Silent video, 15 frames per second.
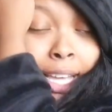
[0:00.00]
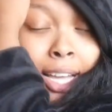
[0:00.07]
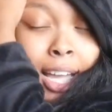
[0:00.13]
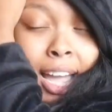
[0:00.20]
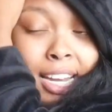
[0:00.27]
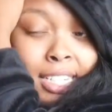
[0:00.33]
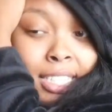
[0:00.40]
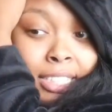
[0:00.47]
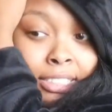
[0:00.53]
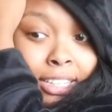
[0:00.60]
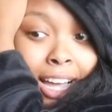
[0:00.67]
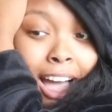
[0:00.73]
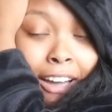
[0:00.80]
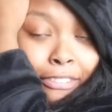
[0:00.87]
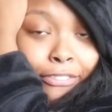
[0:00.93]
kind of
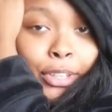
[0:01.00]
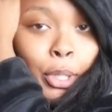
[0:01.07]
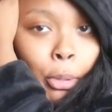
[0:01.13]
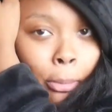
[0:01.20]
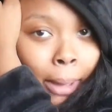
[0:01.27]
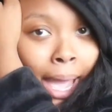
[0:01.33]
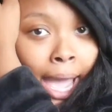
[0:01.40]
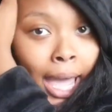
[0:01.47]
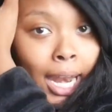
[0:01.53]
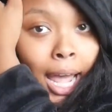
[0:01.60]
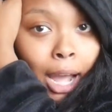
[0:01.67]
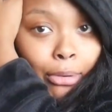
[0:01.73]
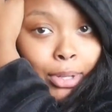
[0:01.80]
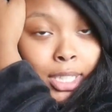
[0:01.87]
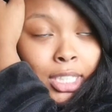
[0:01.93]
I feel bad
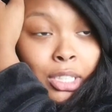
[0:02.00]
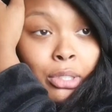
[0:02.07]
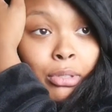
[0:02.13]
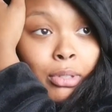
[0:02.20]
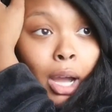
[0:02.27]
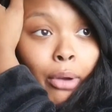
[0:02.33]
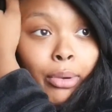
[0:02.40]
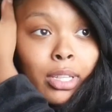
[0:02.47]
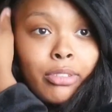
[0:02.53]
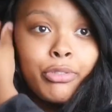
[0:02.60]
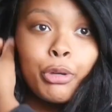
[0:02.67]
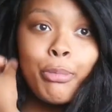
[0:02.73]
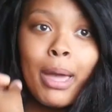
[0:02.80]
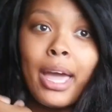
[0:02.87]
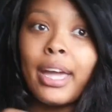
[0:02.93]
I really do I really
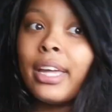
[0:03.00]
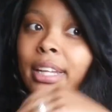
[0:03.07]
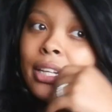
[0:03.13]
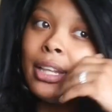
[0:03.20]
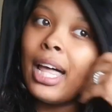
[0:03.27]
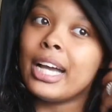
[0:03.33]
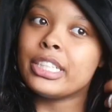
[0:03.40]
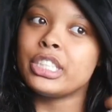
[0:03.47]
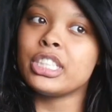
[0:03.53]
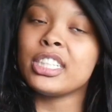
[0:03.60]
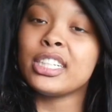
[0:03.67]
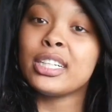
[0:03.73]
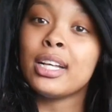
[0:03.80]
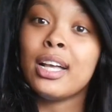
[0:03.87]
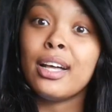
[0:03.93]
feel bad and then last
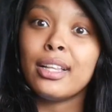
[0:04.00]
year